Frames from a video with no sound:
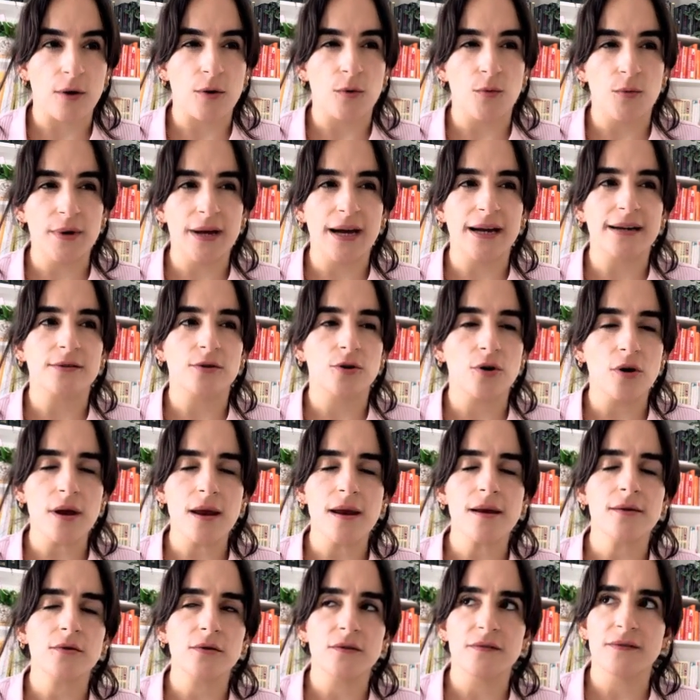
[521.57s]
We are
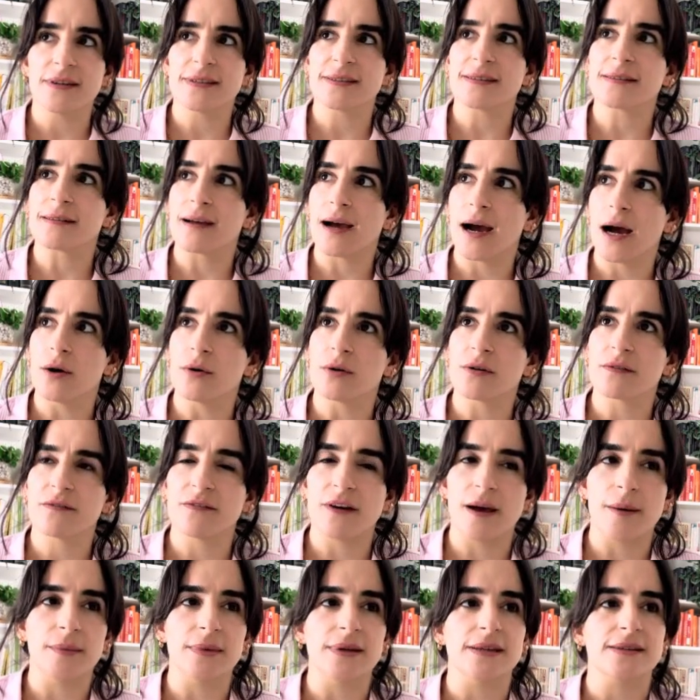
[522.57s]
going to visit our
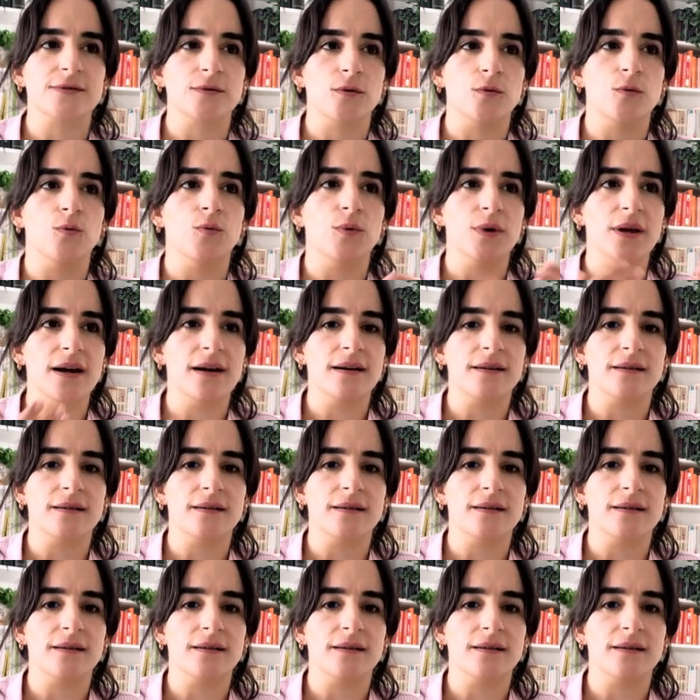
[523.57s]
family. So we